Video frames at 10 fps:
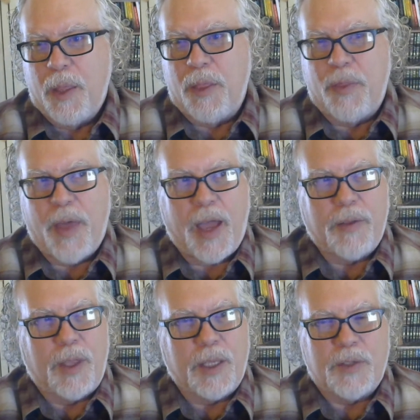that
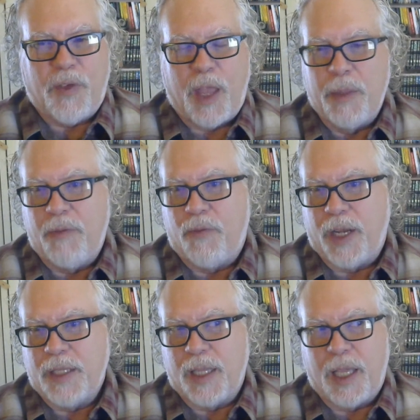is family
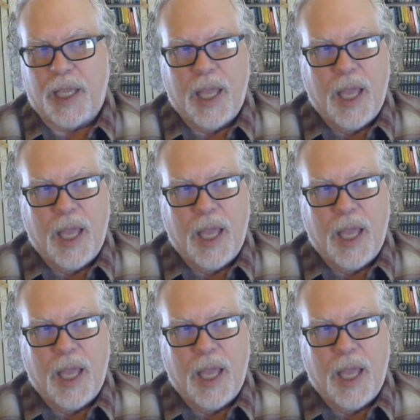friendly,